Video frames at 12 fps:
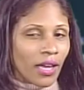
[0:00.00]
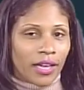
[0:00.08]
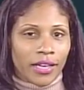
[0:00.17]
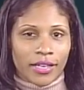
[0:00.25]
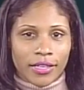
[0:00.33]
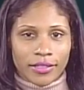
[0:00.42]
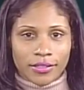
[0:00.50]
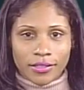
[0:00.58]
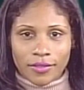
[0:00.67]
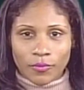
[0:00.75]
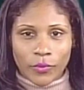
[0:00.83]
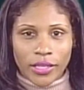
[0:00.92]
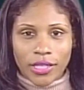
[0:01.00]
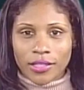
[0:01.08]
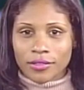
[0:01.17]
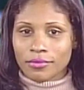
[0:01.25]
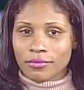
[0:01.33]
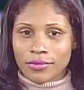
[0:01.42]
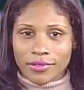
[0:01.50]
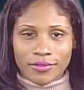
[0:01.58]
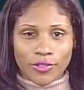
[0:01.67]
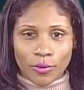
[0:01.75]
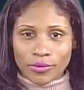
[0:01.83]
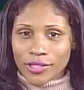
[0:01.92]
And we
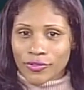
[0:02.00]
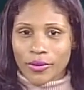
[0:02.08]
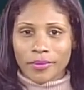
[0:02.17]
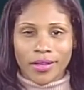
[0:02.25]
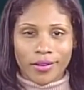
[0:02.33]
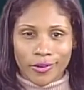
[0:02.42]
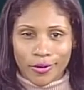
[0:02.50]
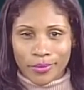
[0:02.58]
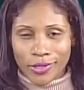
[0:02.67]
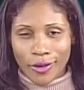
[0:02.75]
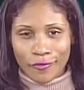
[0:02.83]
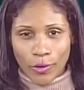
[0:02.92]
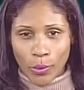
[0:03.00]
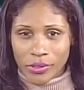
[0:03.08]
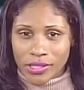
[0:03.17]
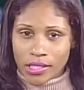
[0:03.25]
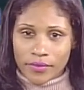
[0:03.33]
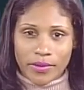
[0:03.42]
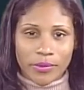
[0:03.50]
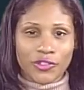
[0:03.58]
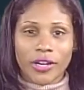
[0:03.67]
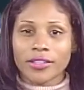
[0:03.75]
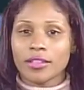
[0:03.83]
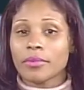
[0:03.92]
don't discriminate here beyond Focus TV. We
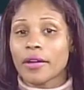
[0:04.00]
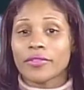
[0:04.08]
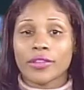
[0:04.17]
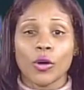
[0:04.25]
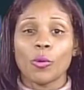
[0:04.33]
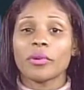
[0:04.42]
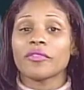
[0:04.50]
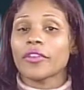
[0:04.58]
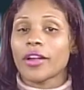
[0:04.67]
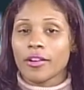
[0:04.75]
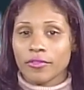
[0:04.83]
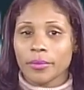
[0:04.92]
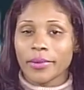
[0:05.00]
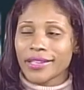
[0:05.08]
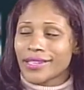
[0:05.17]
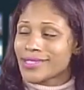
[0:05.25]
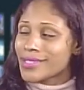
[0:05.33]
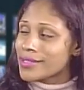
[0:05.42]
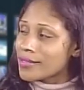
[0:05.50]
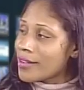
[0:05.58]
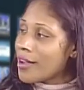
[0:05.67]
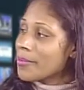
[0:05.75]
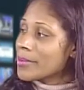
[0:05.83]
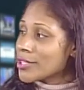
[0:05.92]
try to keep everything open for everybody. Is this a
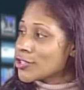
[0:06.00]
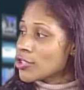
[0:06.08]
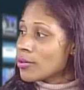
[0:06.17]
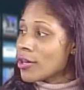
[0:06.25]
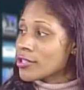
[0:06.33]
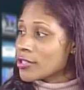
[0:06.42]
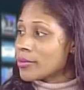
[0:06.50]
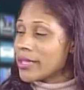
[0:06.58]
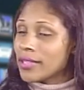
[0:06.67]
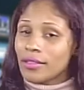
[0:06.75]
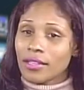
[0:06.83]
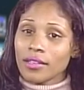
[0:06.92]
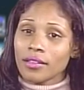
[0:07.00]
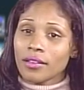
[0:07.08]
common issue also in the